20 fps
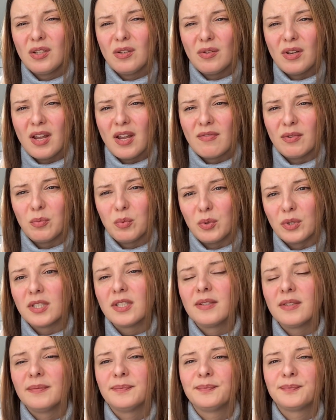you never would.
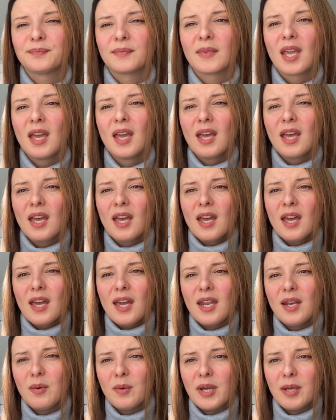
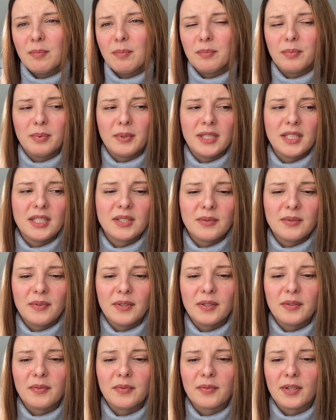Anyway, please
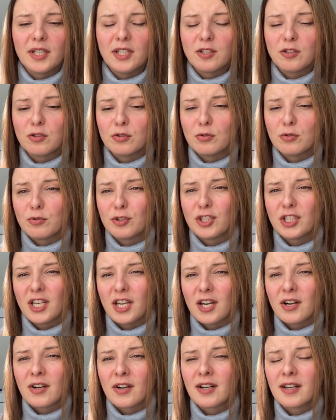feel free to
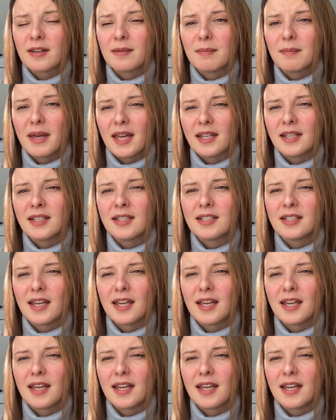share, comment,